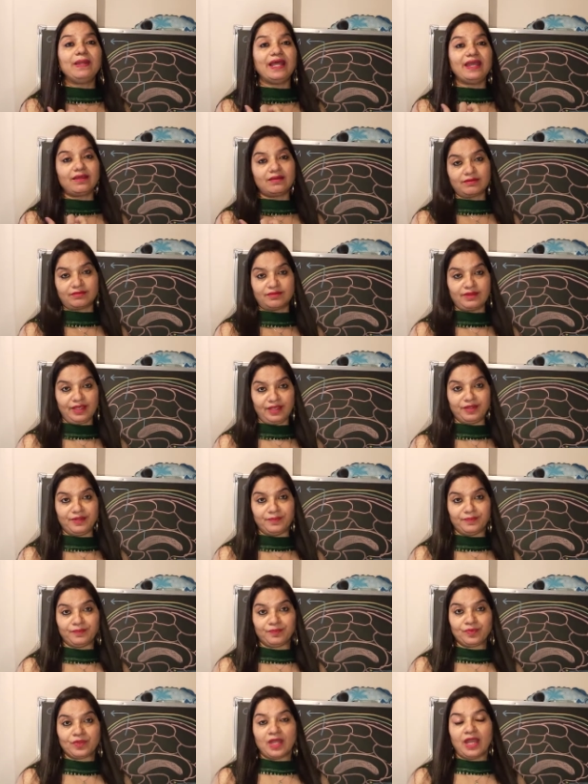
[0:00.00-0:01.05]
like a
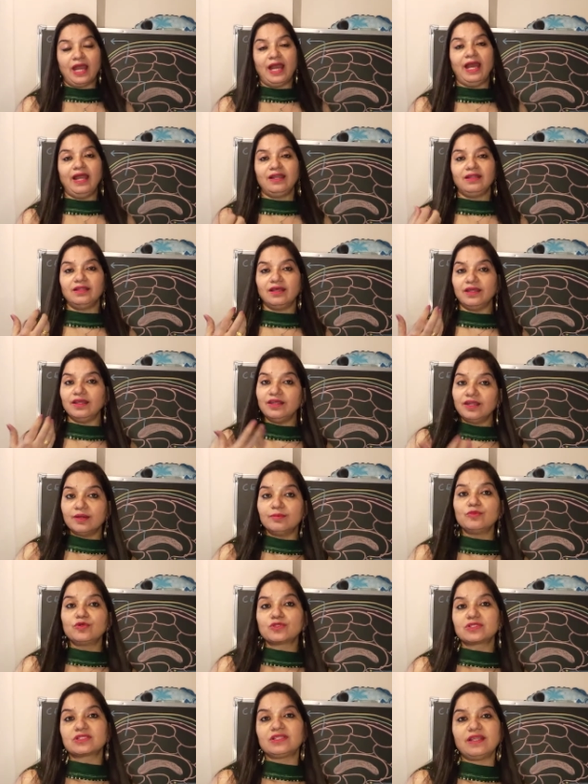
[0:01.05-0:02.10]
thing. And the
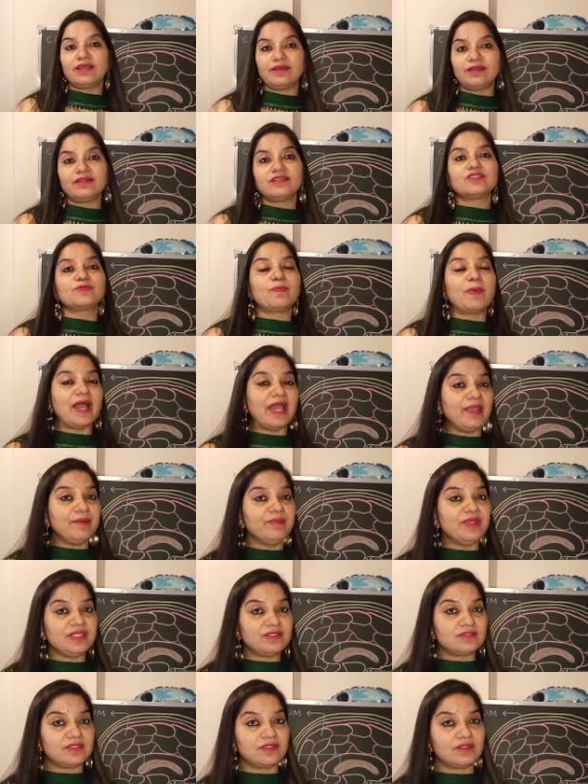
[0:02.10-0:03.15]
innermost layer is pia
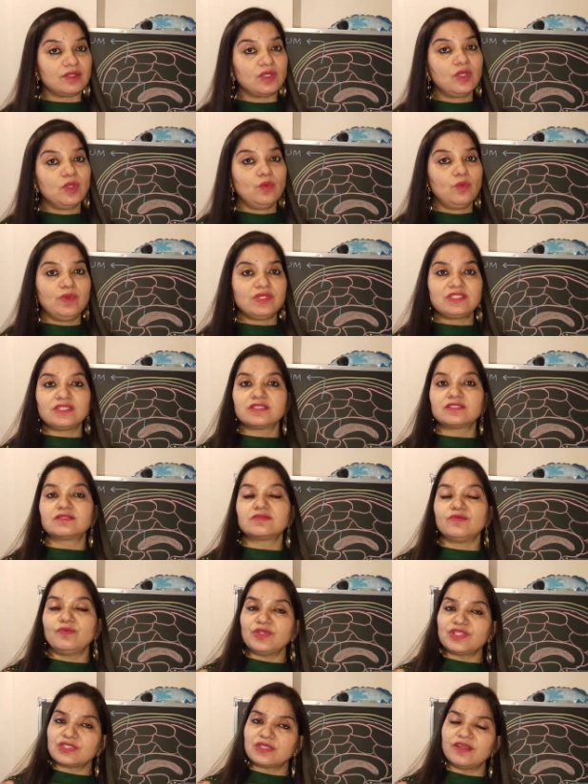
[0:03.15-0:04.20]
mater,
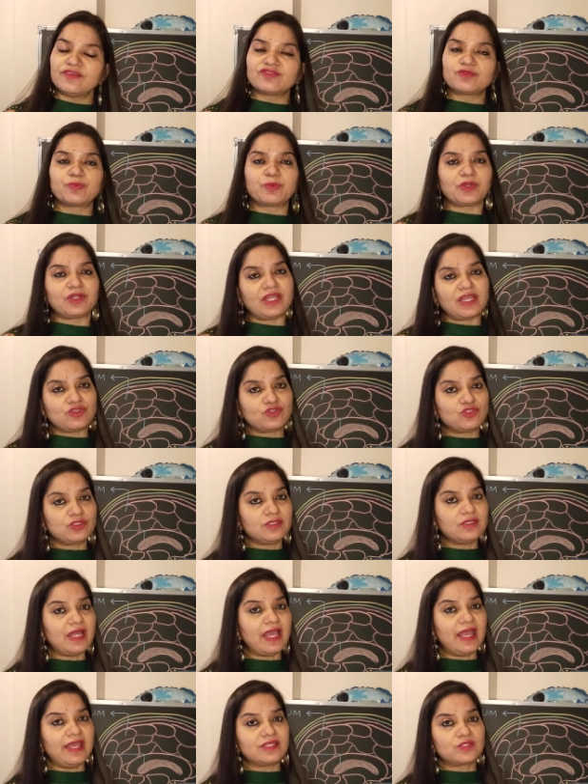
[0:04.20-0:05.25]
which gives
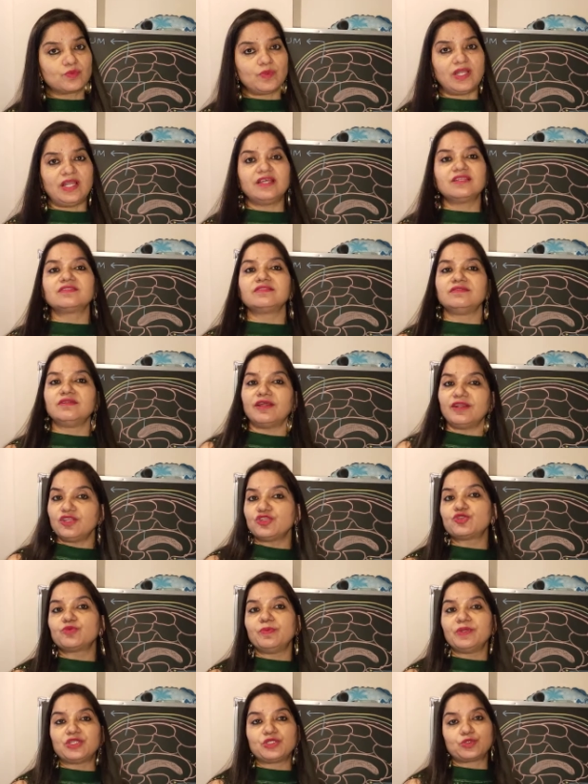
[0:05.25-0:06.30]
protection as well as
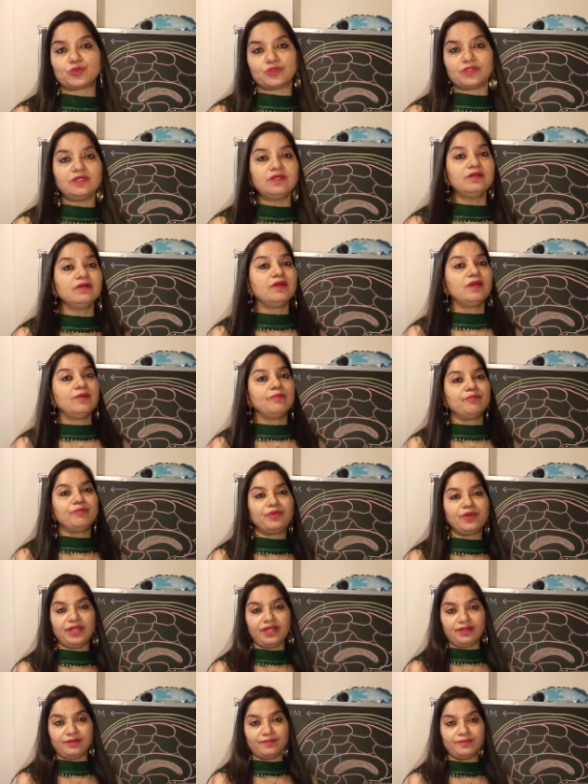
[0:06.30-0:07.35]
nourishment to the
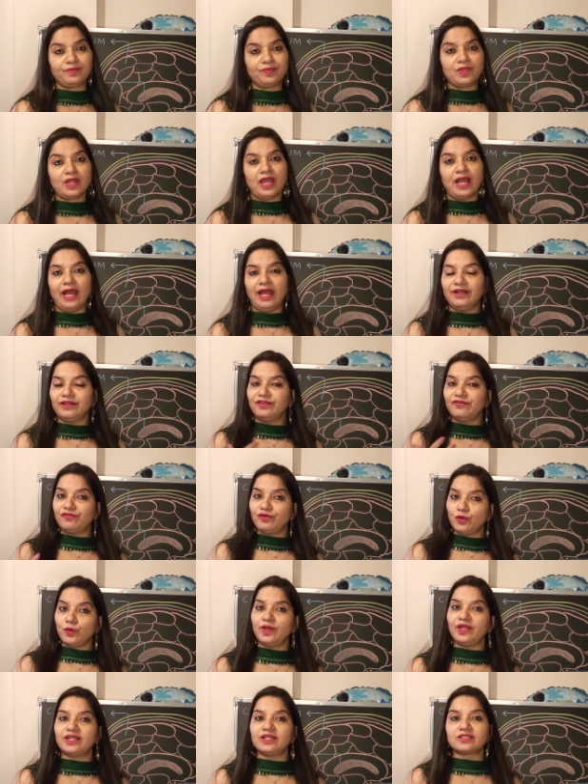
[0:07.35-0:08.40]
brain. And the
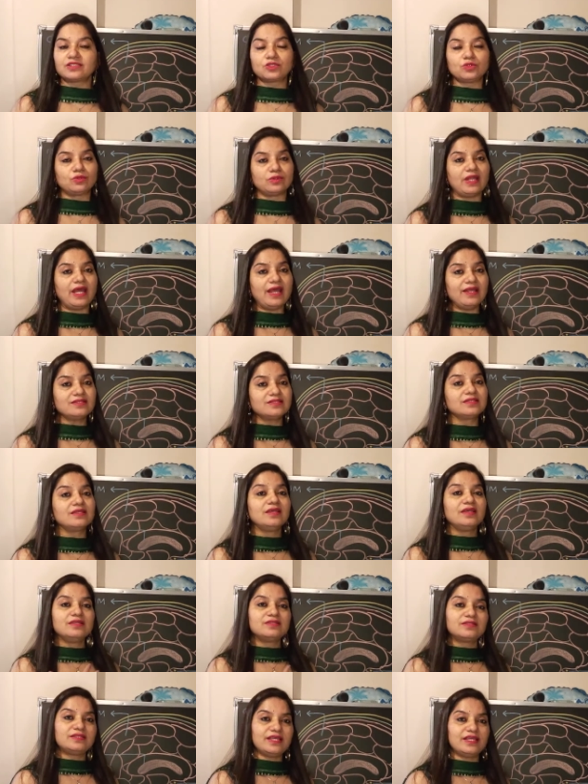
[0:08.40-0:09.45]
fluid is known as
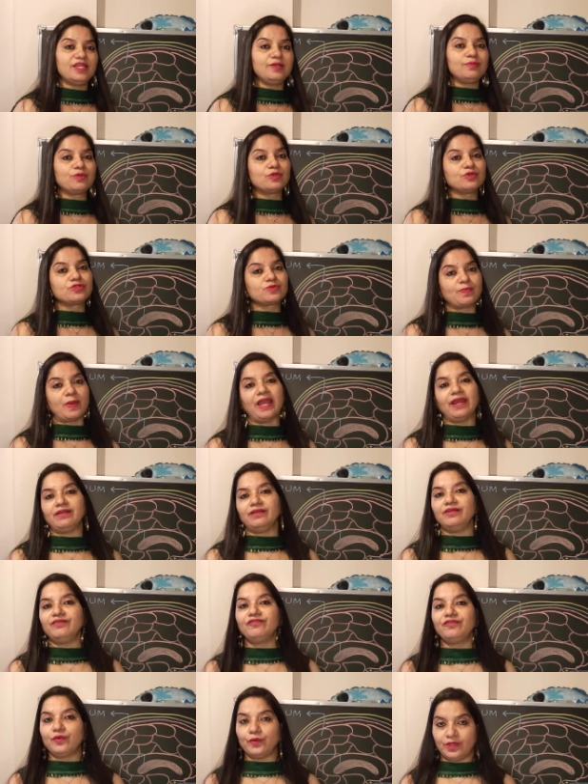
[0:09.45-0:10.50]
cerebro
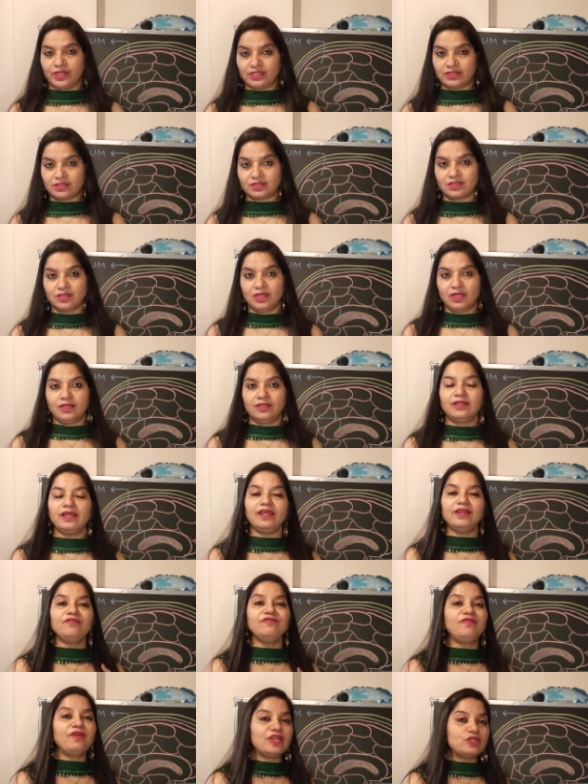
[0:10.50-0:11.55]
spinal fluid. The
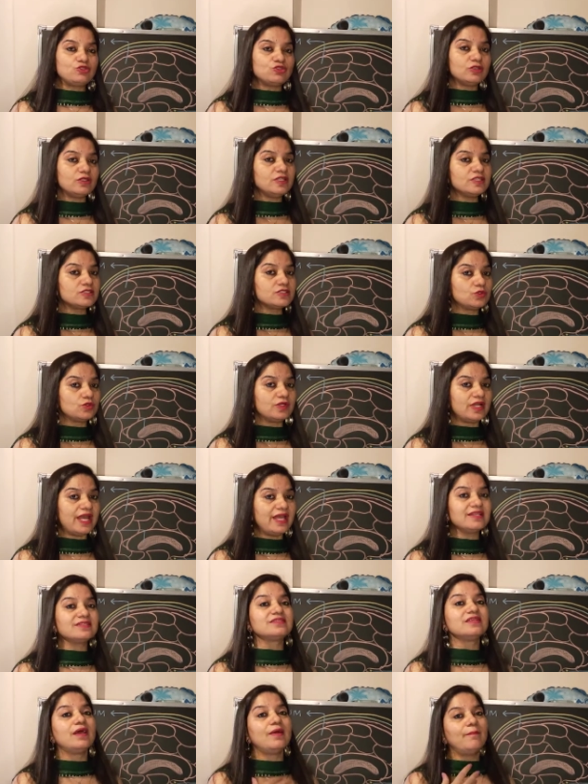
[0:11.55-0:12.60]
infection is known
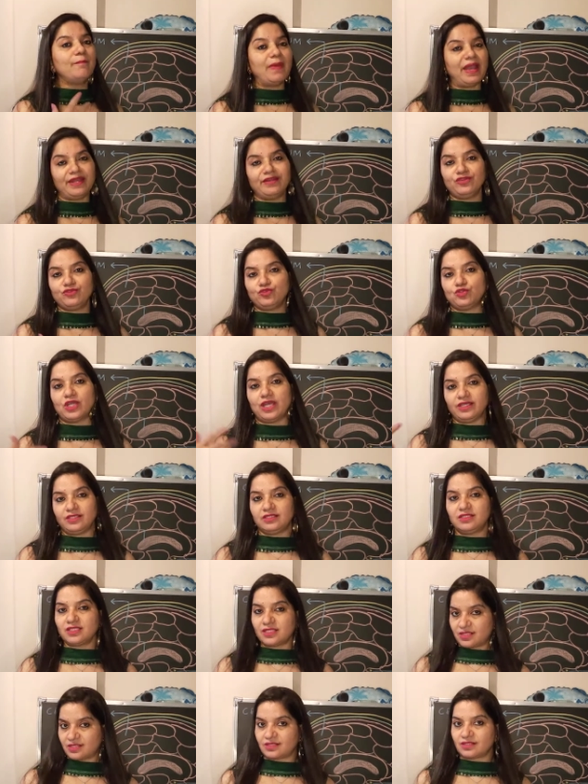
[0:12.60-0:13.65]
as
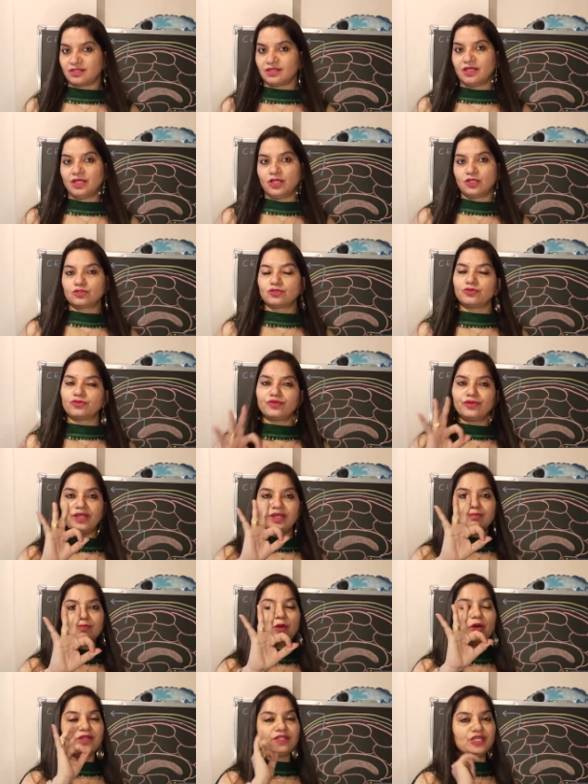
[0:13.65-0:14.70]
meningitis. So three
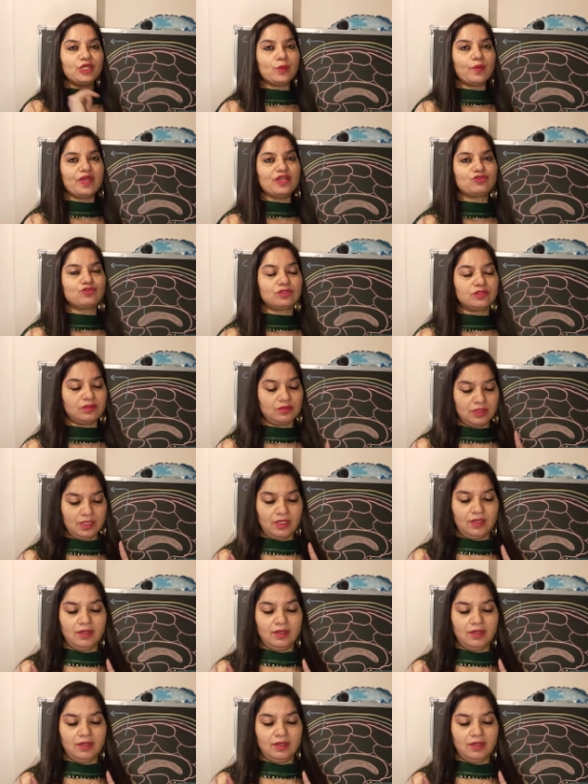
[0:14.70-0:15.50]
important questions.